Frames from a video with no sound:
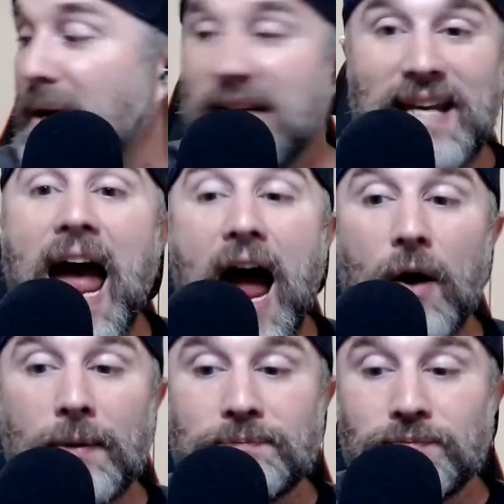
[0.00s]
But
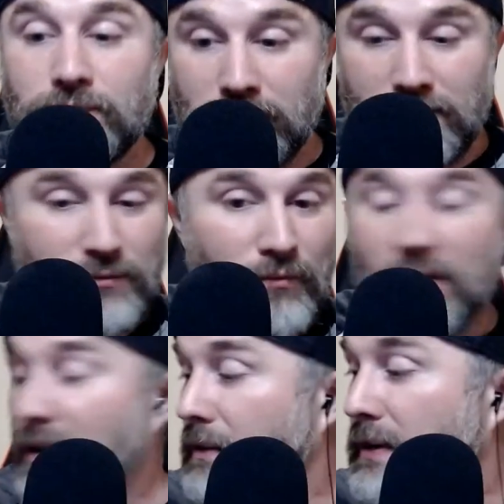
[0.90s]
now,
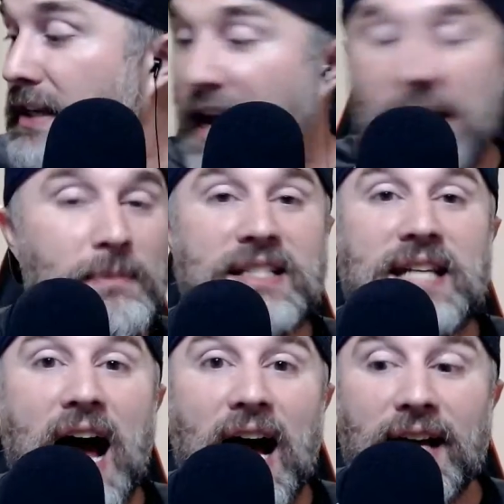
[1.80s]
game is
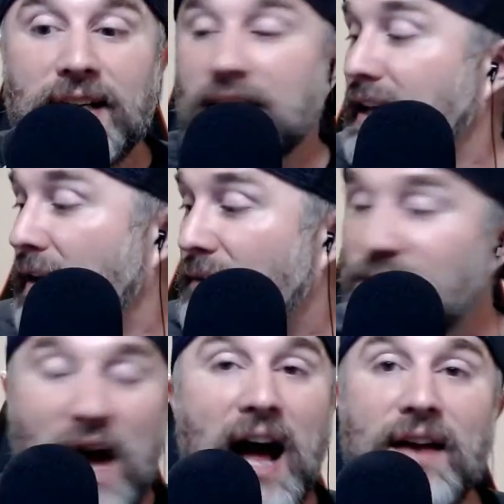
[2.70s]
tied,
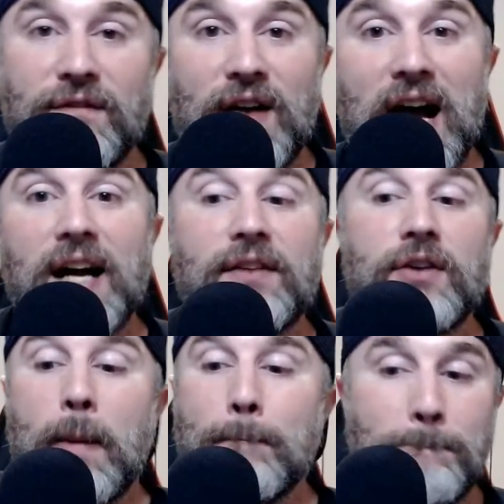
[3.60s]

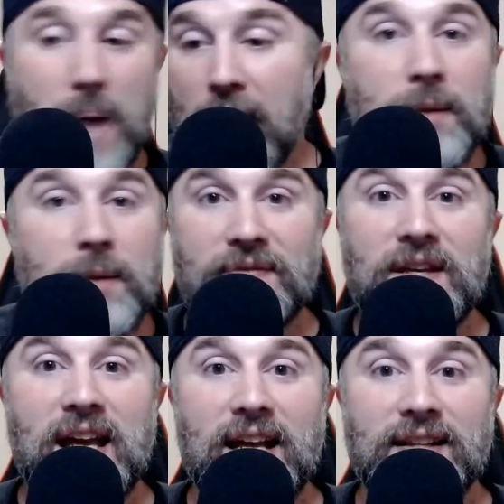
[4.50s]
5-5, bottom of
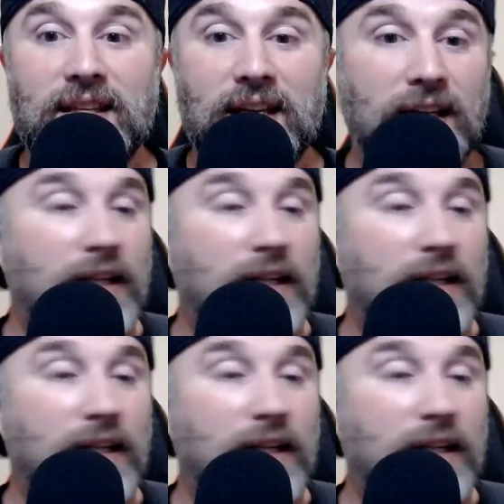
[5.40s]
the 8th